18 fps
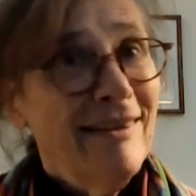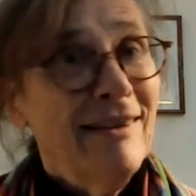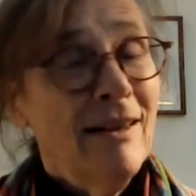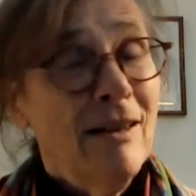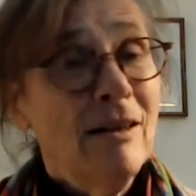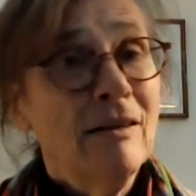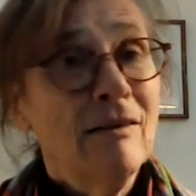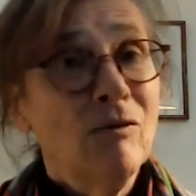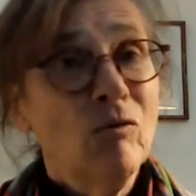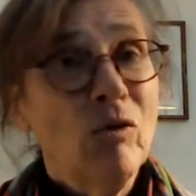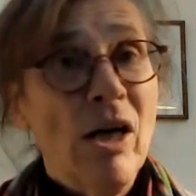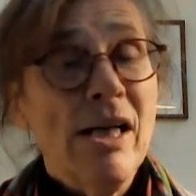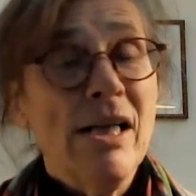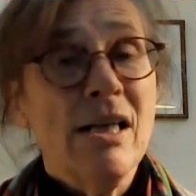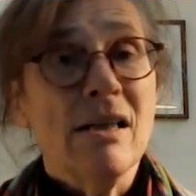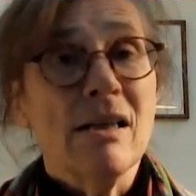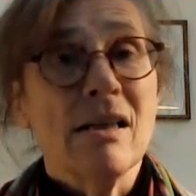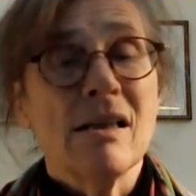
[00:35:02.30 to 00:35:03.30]
young
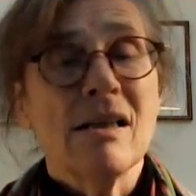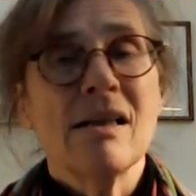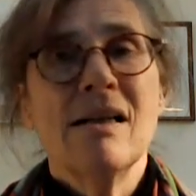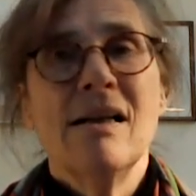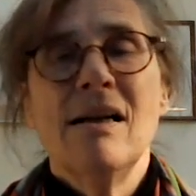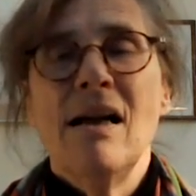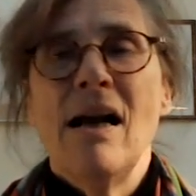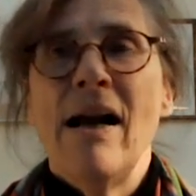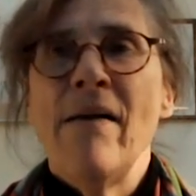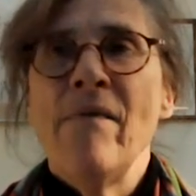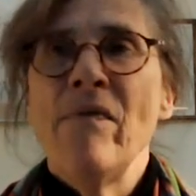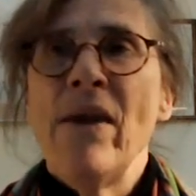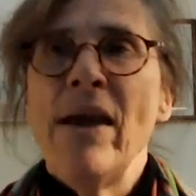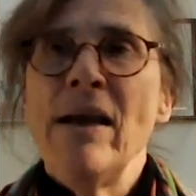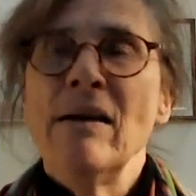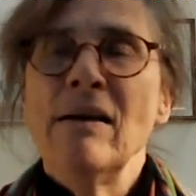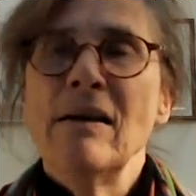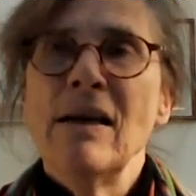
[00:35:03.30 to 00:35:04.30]
writers. And
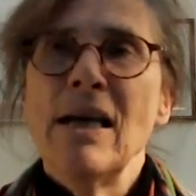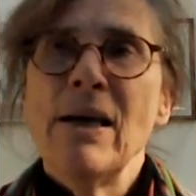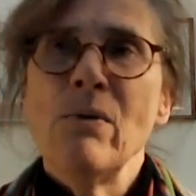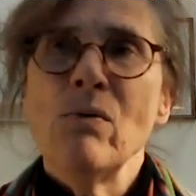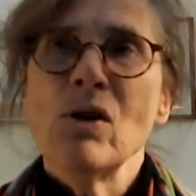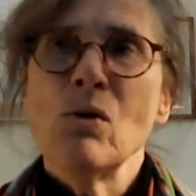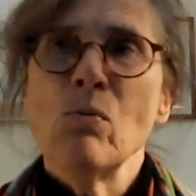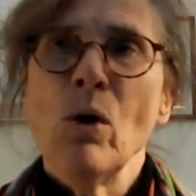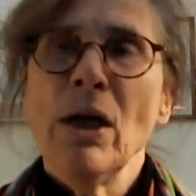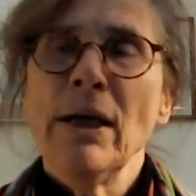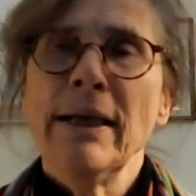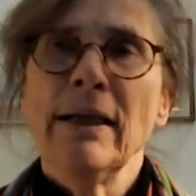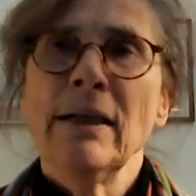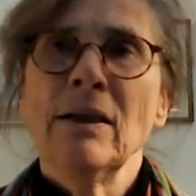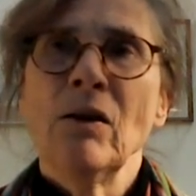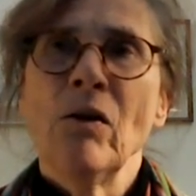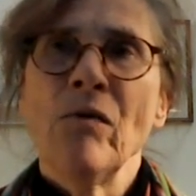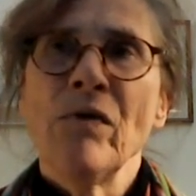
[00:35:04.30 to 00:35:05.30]
then he was
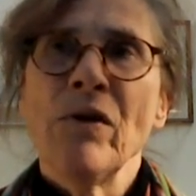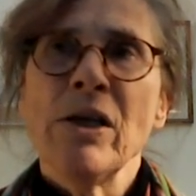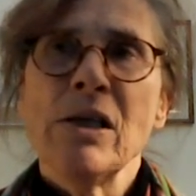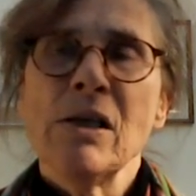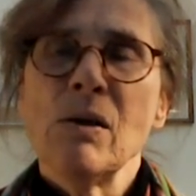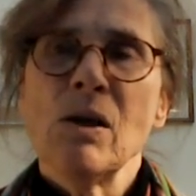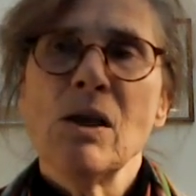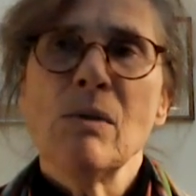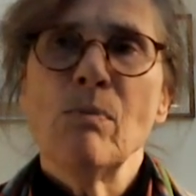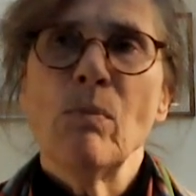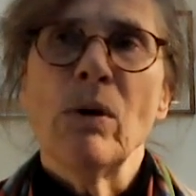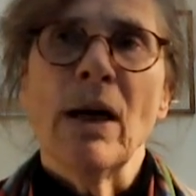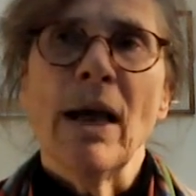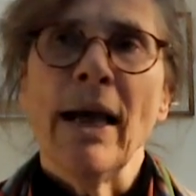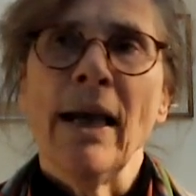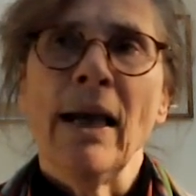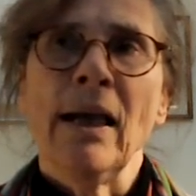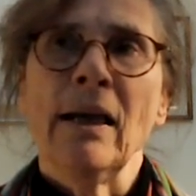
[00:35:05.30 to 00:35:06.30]
working on this
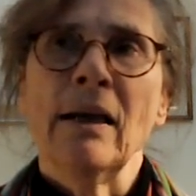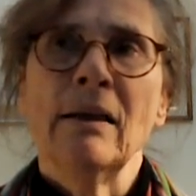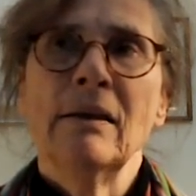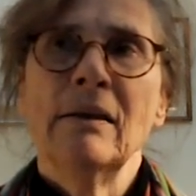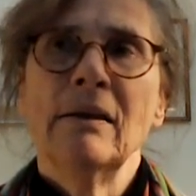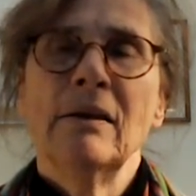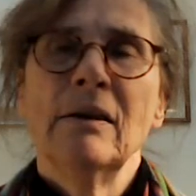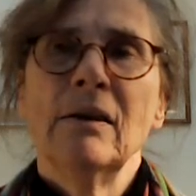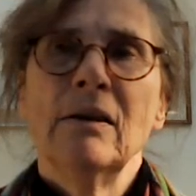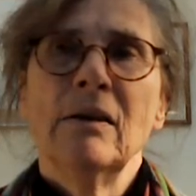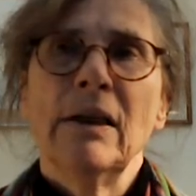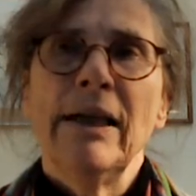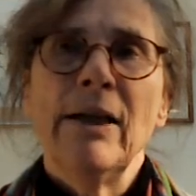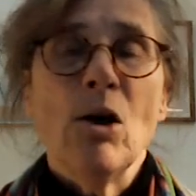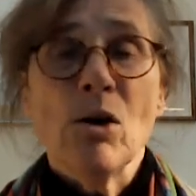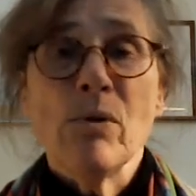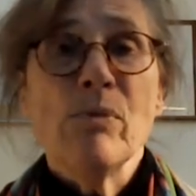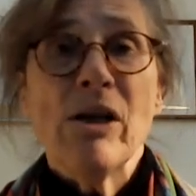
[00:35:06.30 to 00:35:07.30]
play. He
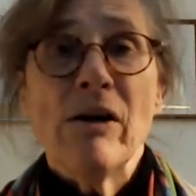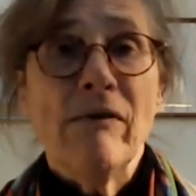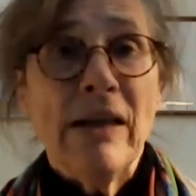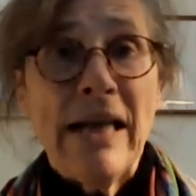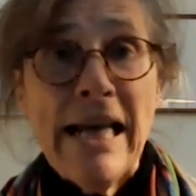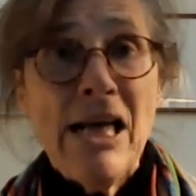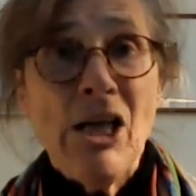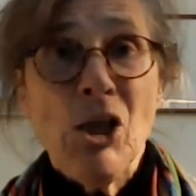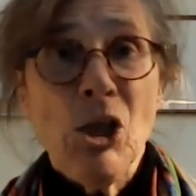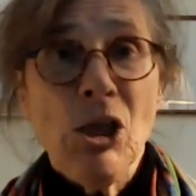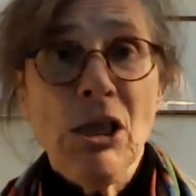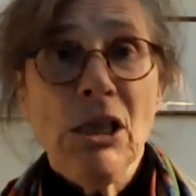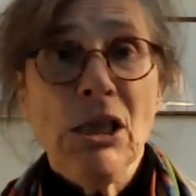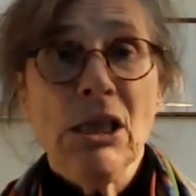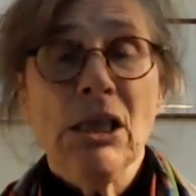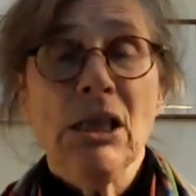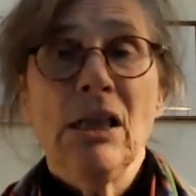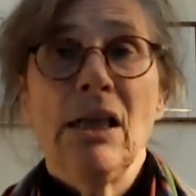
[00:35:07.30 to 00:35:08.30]
got himself an
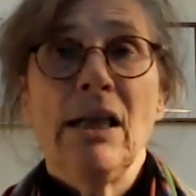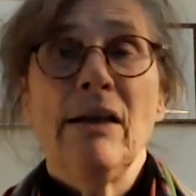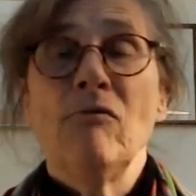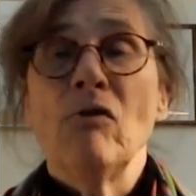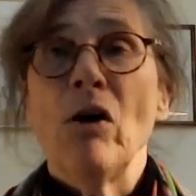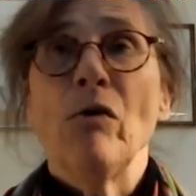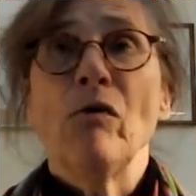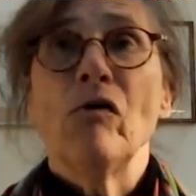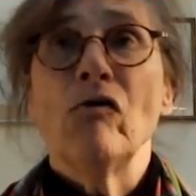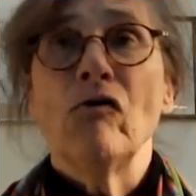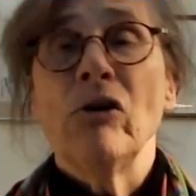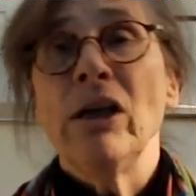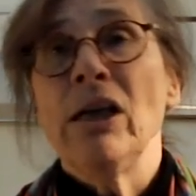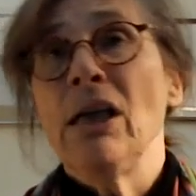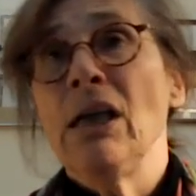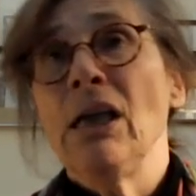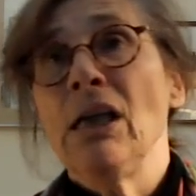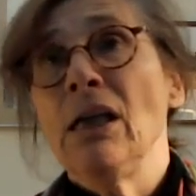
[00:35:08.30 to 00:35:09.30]
agent. He wrote
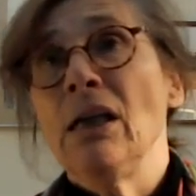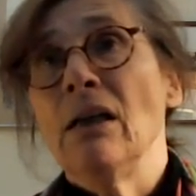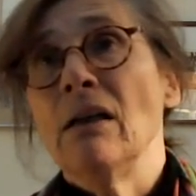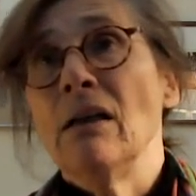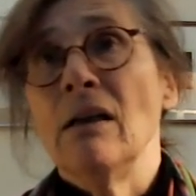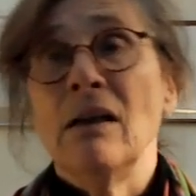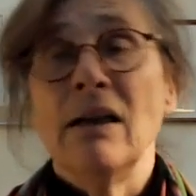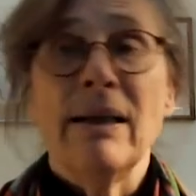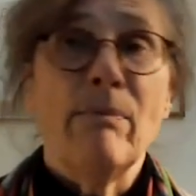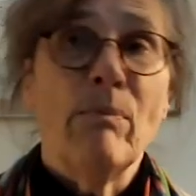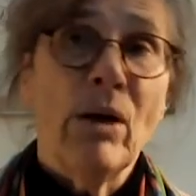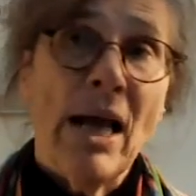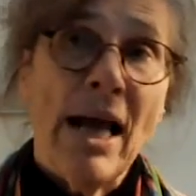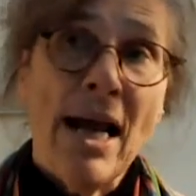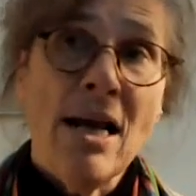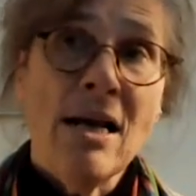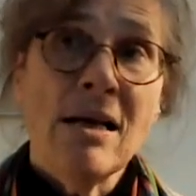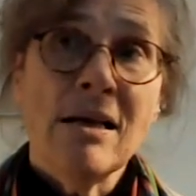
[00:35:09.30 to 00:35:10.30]
3 early
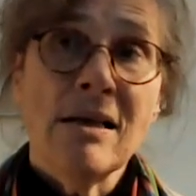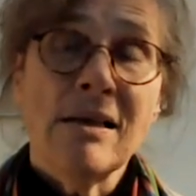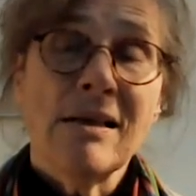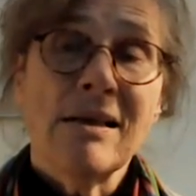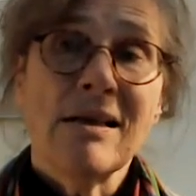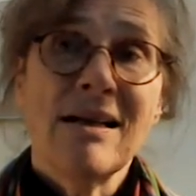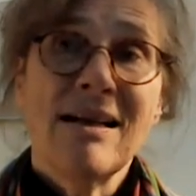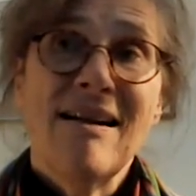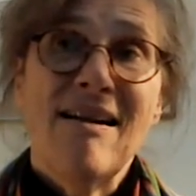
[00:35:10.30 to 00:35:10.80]
plays.